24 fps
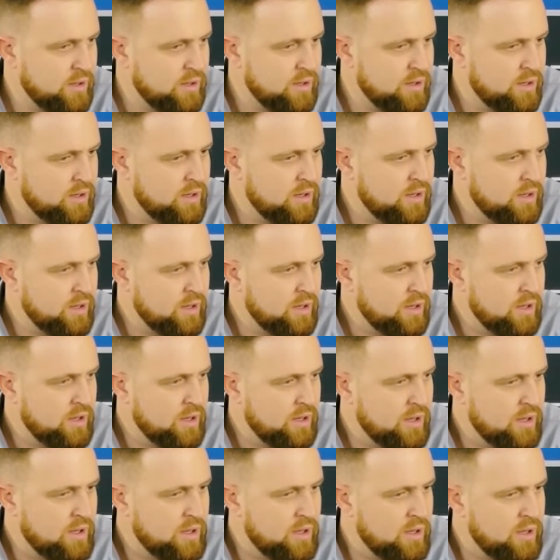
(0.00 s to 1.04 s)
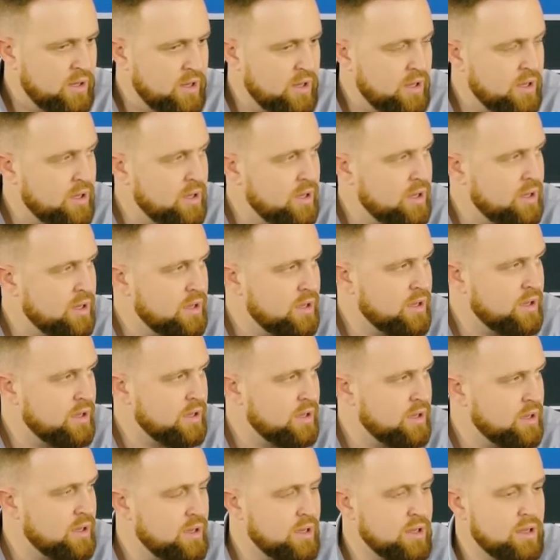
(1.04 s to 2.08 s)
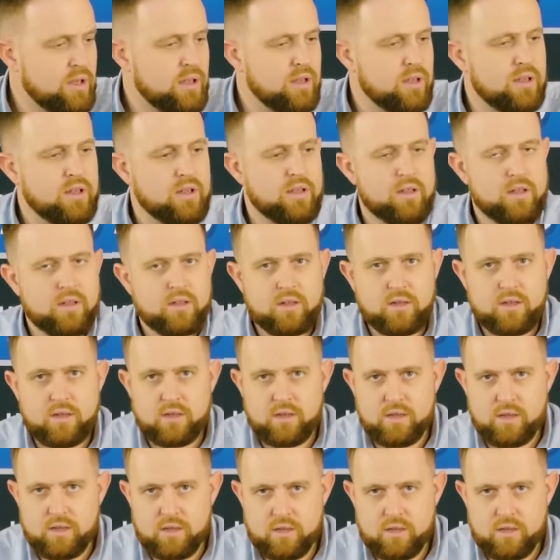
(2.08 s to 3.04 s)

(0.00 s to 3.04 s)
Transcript: This person isn't speaking.